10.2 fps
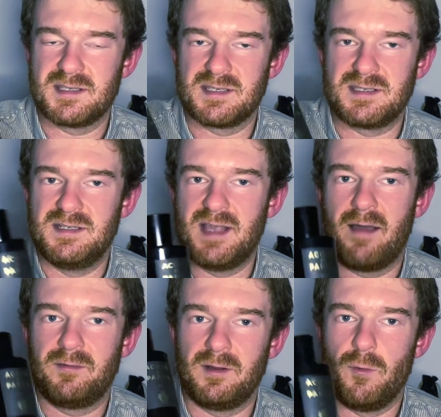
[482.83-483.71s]
this is
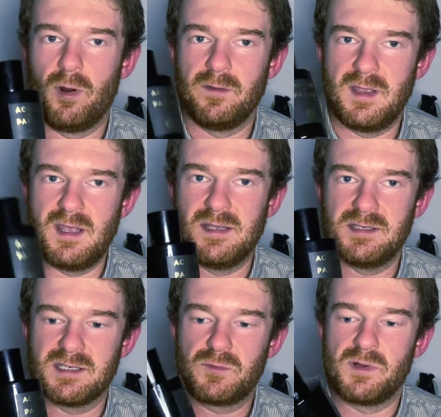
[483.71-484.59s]
definitely one of the
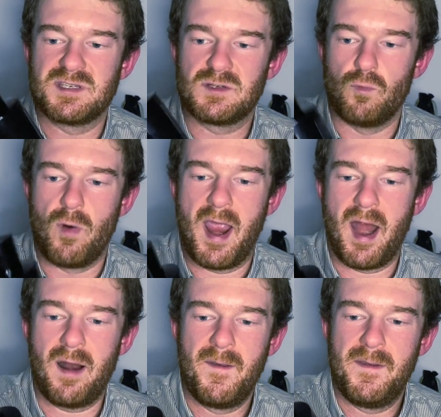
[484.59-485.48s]
easiest ones to
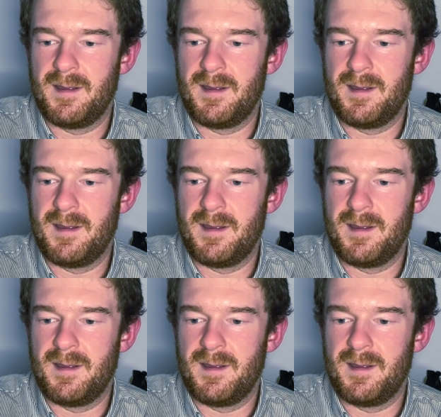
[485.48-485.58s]
wear.